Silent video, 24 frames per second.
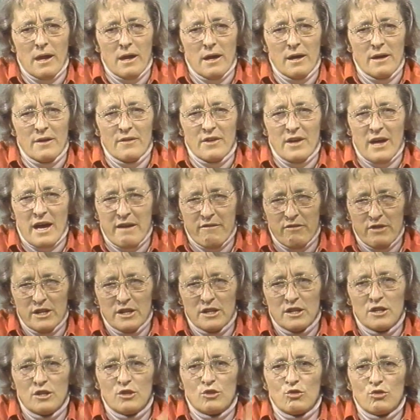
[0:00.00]
And I
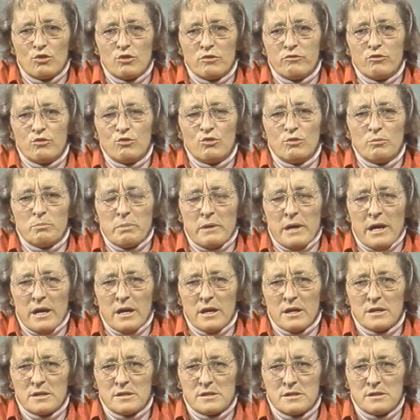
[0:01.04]
went into the wooden
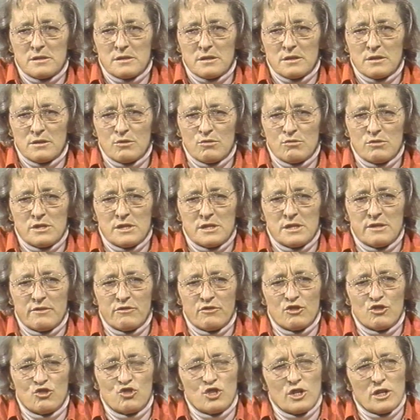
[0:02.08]
barracks to see if
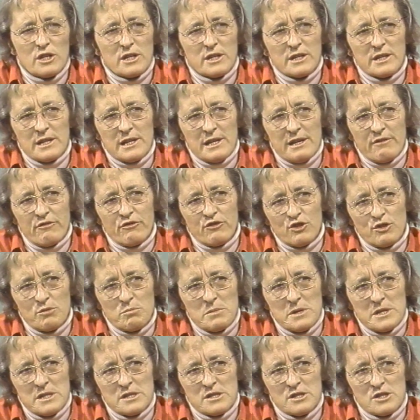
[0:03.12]
the children left a
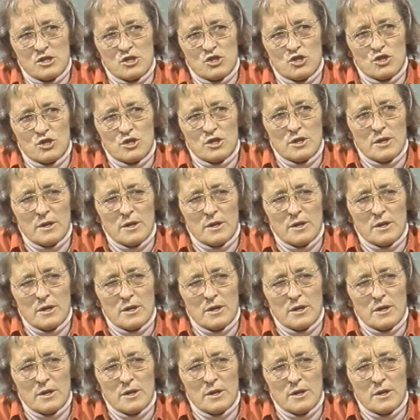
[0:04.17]
message.